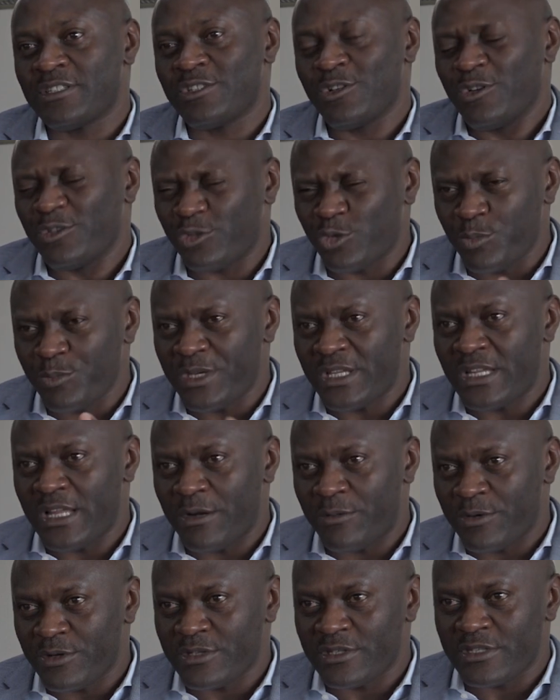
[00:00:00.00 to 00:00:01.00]
So to me,
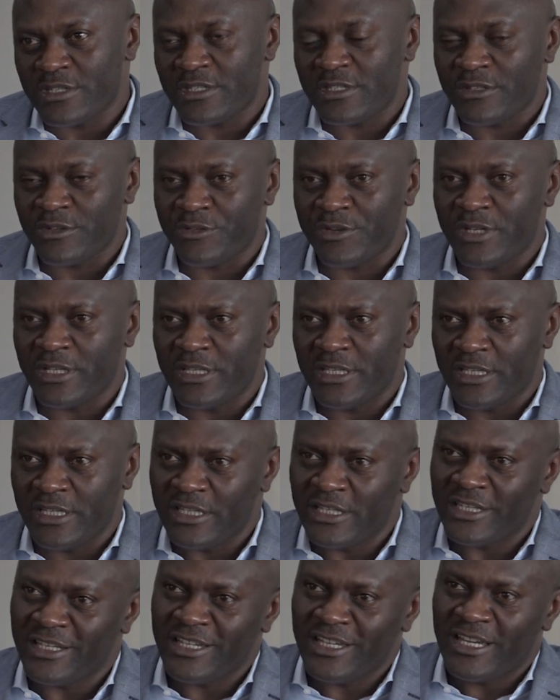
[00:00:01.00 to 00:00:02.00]
that was
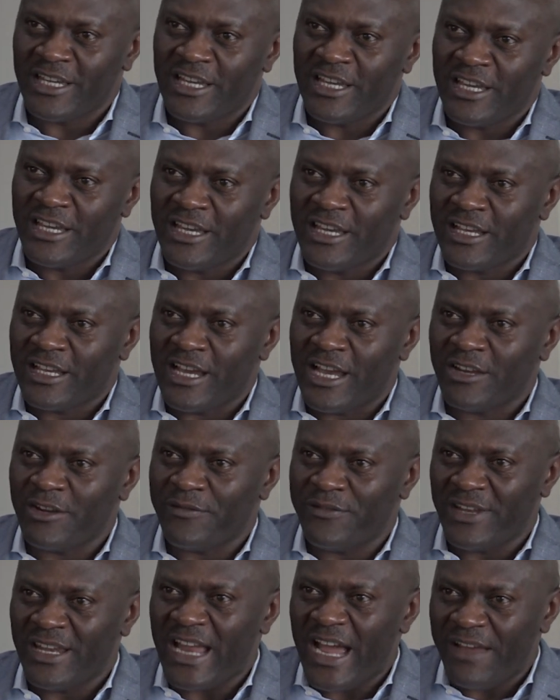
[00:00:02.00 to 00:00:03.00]
really kind
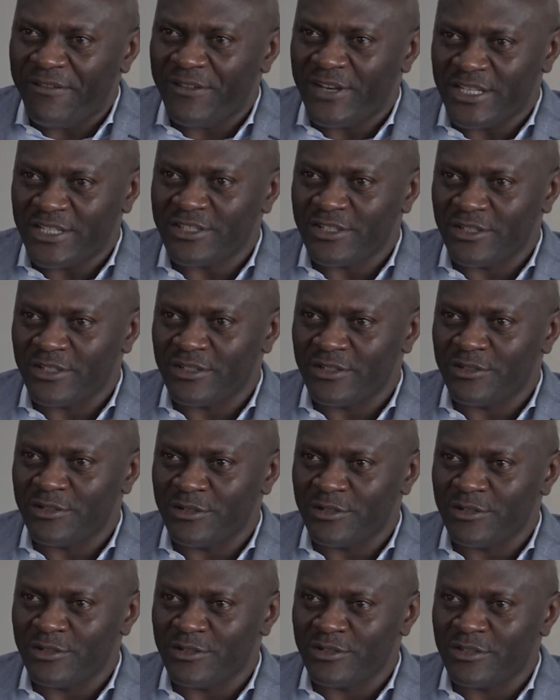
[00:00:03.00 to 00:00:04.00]
of a life lesson,
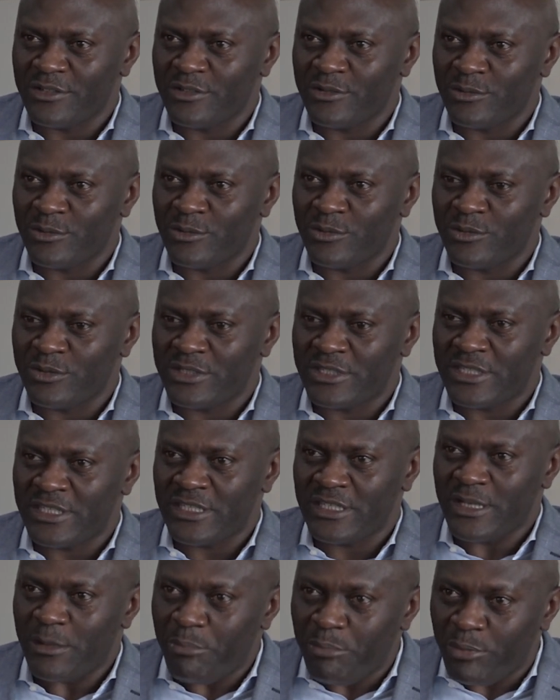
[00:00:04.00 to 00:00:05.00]
to
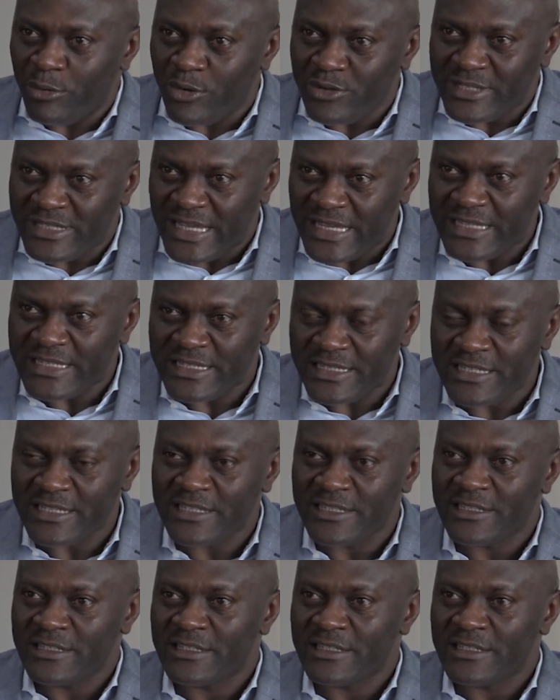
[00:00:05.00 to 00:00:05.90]
see a process.